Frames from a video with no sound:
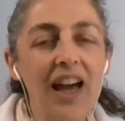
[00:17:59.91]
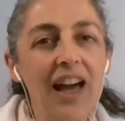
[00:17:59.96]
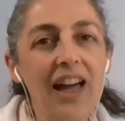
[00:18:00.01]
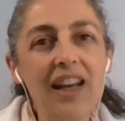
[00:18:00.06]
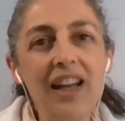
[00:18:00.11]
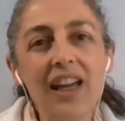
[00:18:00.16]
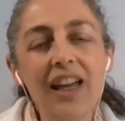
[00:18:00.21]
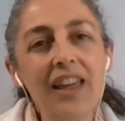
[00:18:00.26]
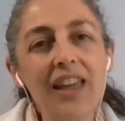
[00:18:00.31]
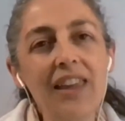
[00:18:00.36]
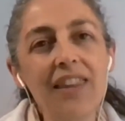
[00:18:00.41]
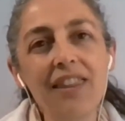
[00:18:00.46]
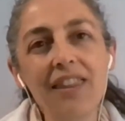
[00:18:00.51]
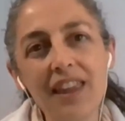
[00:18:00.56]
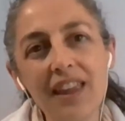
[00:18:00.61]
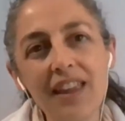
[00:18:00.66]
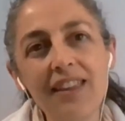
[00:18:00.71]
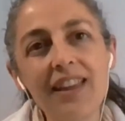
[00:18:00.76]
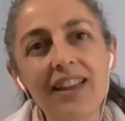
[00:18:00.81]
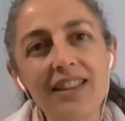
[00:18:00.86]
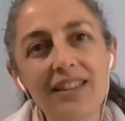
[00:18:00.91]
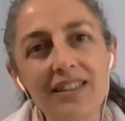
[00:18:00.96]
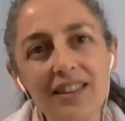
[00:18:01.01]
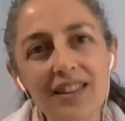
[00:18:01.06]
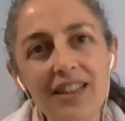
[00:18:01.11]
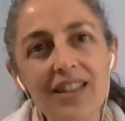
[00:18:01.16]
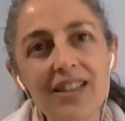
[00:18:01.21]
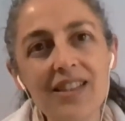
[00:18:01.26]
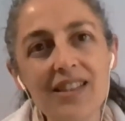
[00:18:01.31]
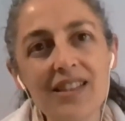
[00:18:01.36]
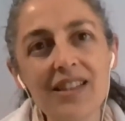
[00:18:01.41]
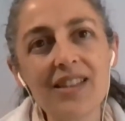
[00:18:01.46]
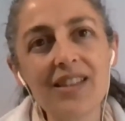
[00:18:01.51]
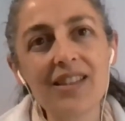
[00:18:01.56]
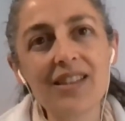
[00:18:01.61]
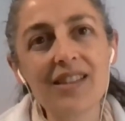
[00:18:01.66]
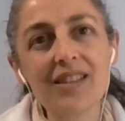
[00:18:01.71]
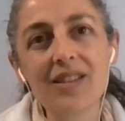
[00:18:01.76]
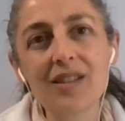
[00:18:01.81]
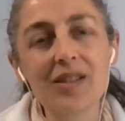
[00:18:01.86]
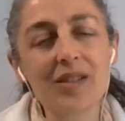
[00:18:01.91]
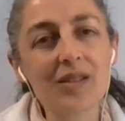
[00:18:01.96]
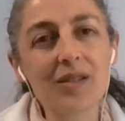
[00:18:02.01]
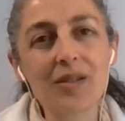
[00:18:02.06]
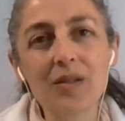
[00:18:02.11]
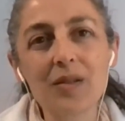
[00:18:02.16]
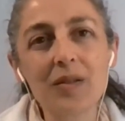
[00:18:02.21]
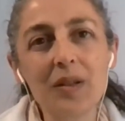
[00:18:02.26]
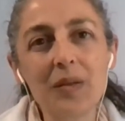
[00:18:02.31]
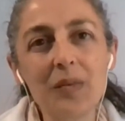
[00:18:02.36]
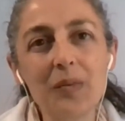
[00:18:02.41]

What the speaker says: And I think that this is so